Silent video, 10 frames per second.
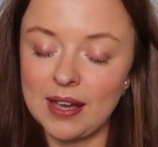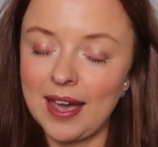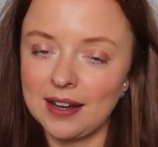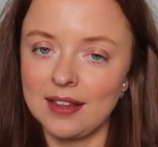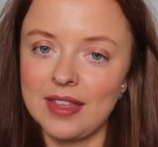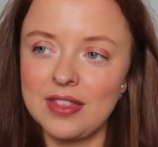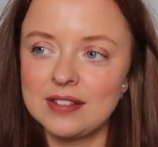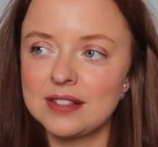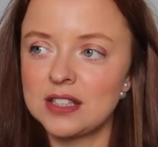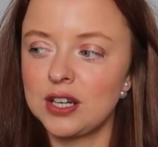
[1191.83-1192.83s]
again, I think
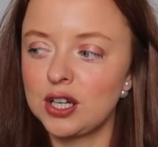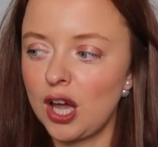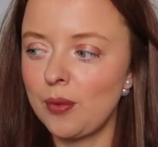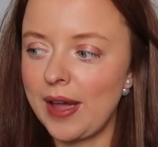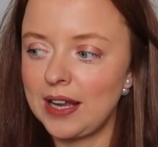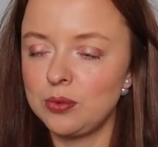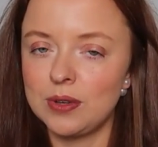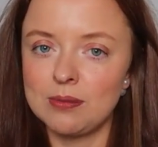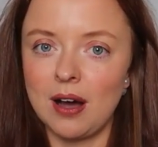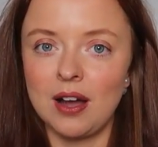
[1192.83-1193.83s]
this is going to go in
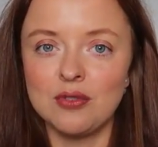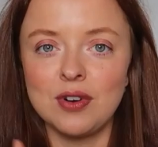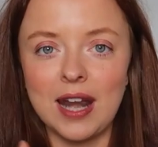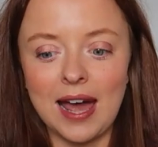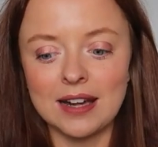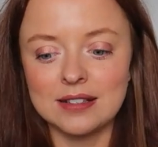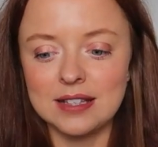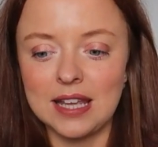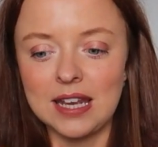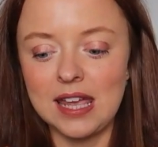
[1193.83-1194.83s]
with my
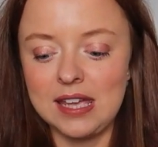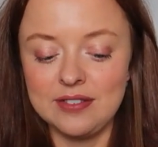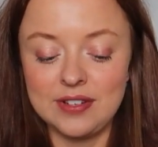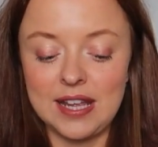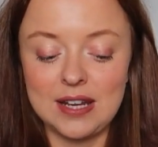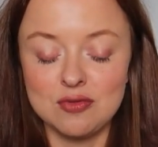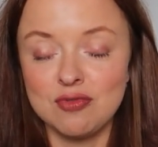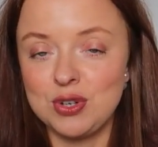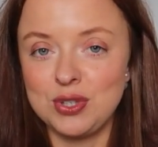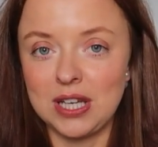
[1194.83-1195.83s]
relaxing evening
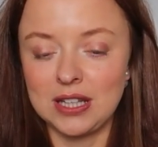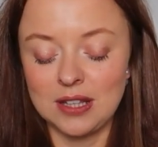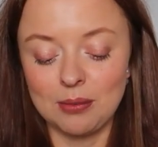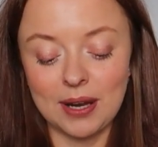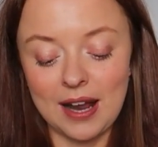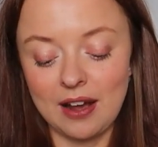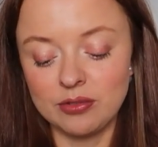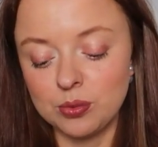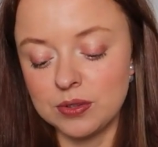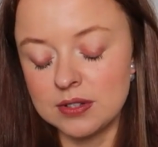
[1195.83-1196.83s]
routine that I'm going to
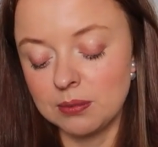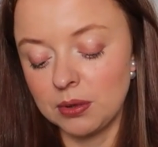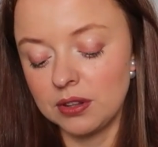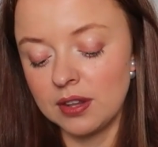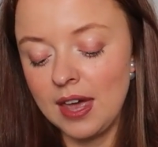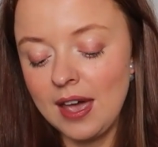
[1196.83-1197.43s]
have once a month,